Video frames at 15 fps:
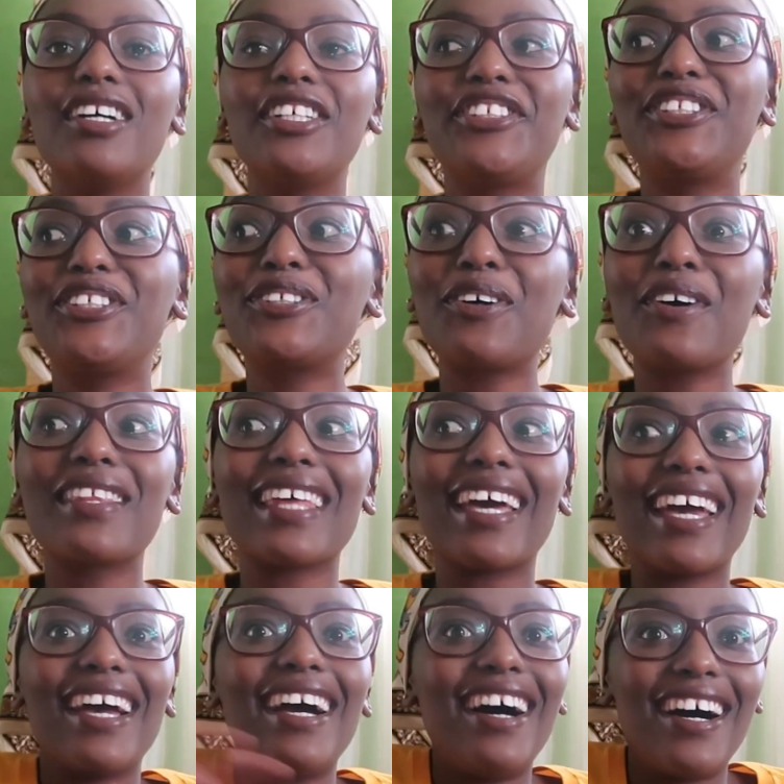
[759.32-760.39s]
So
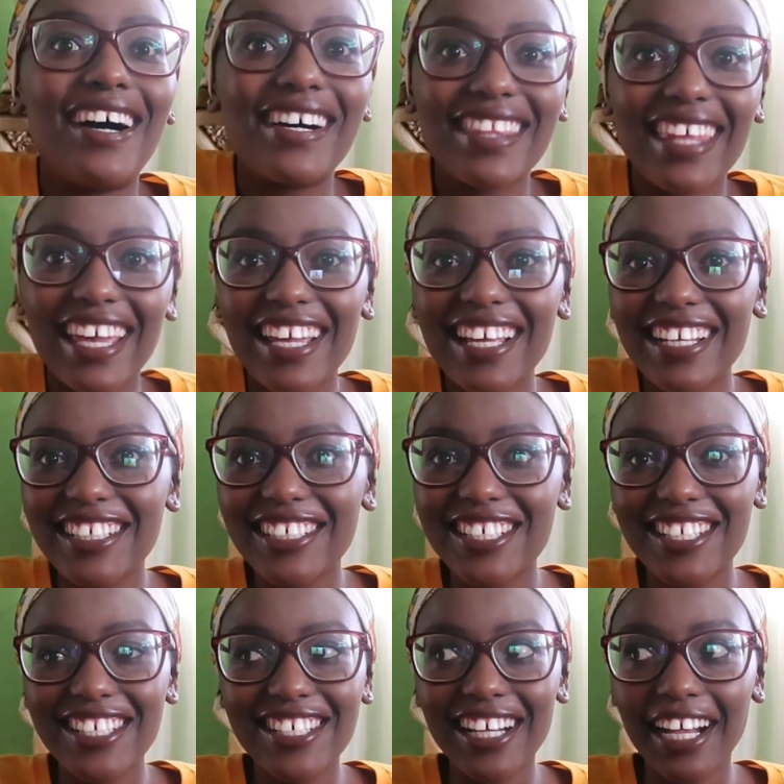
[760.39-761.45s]
the English
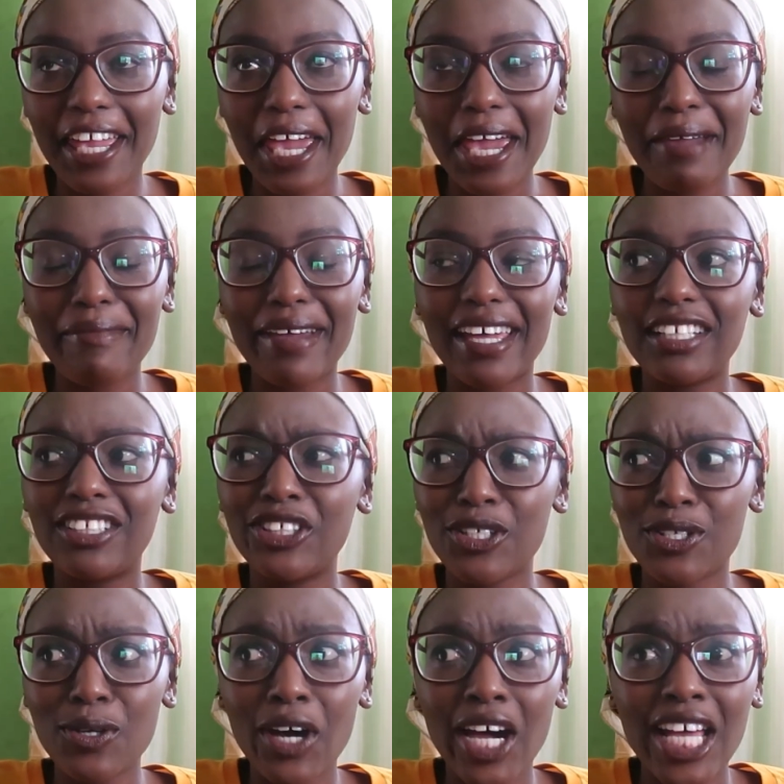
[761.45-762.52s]
teacher came and she
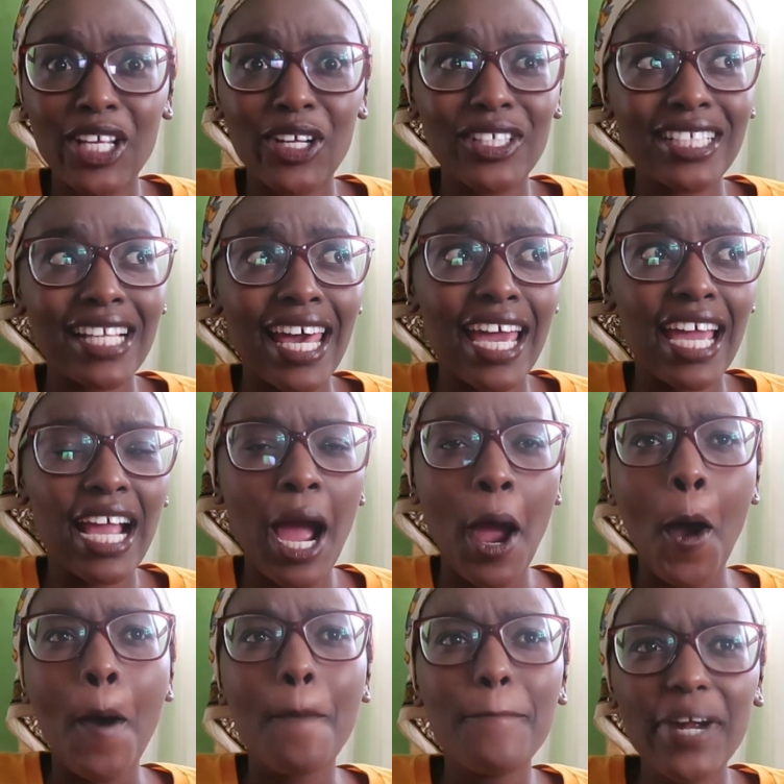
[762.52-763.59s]
saw us and was like,
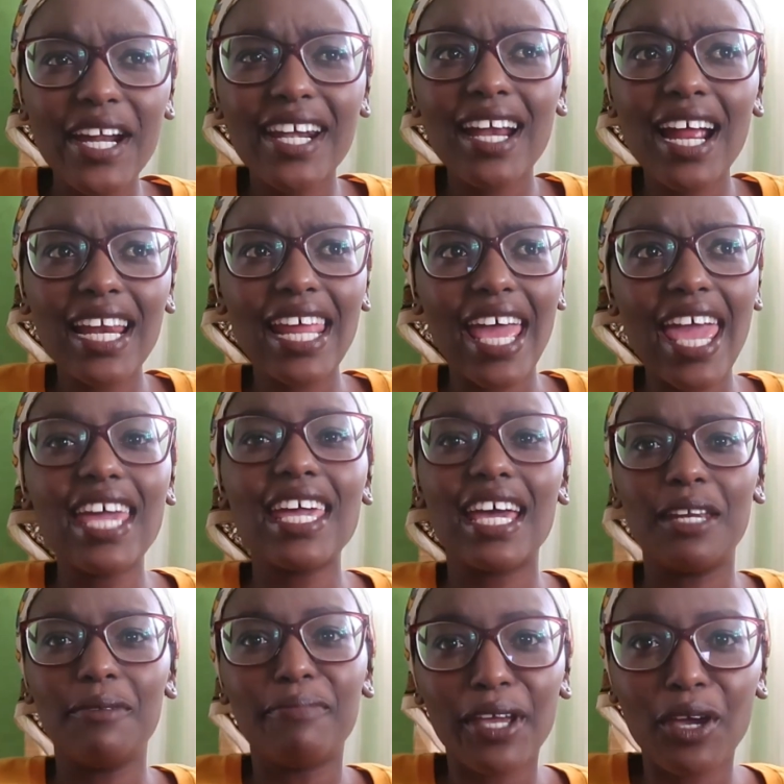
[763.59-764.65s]
Maryanne A
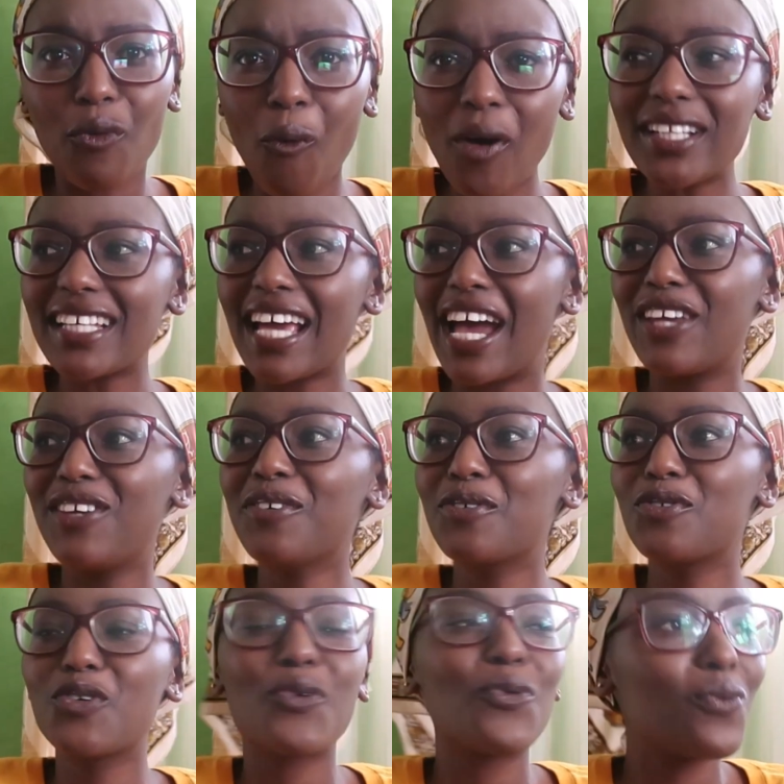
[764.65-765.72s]
and B, what are you
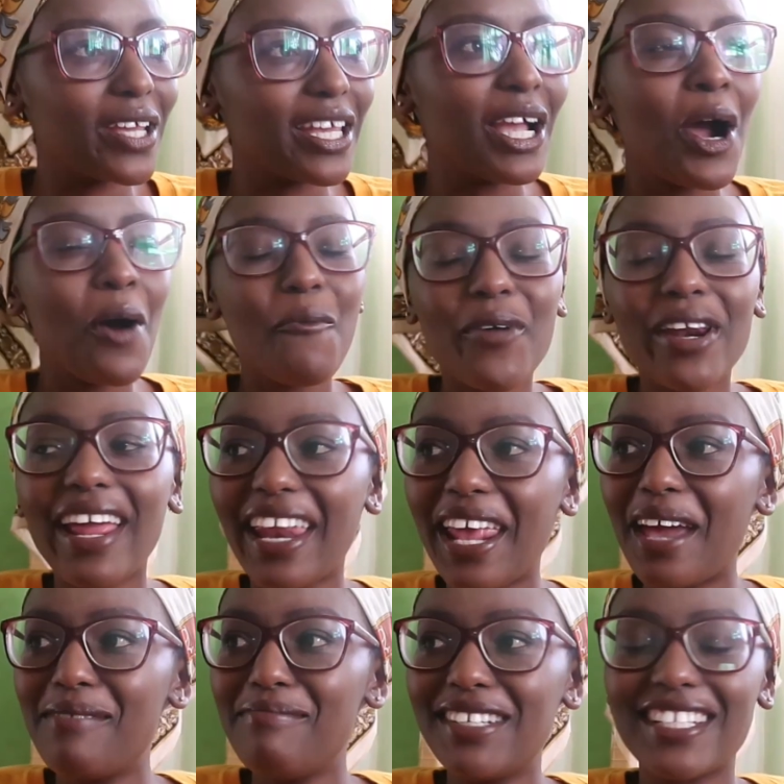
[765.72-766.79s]
doing?
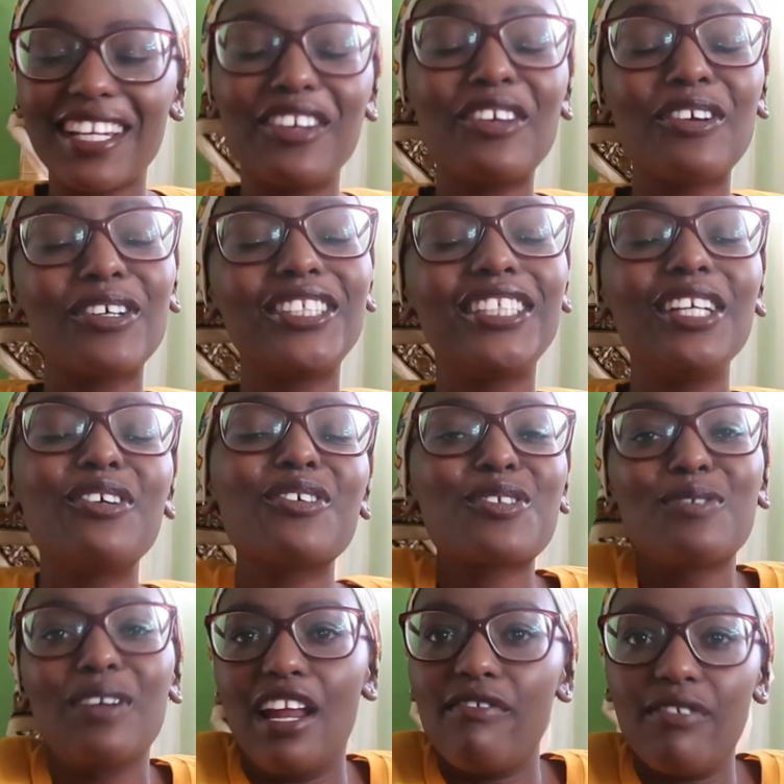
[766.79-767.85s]
Munenye Bisha, you know, she
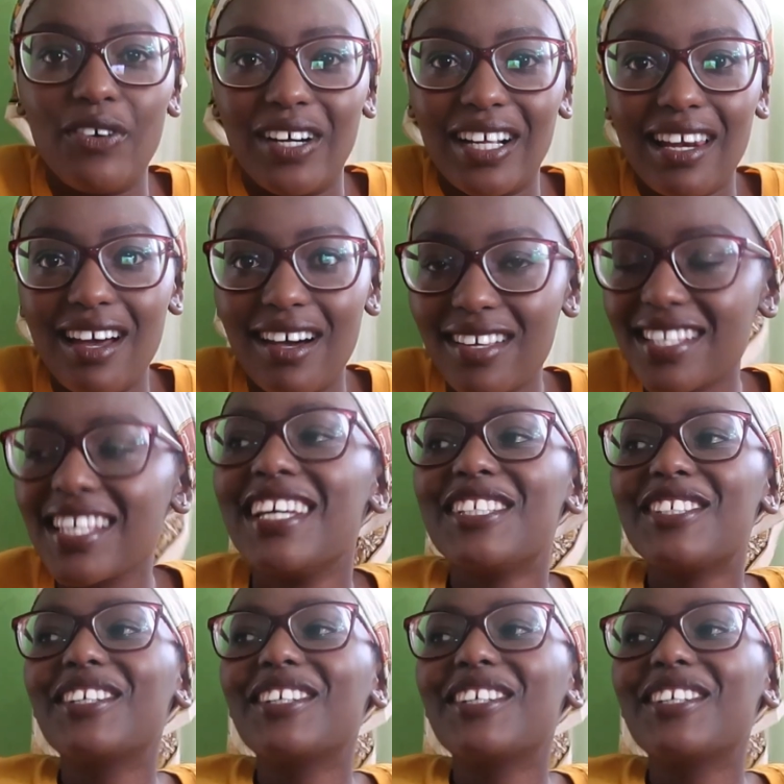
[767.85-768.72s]
used to love our class.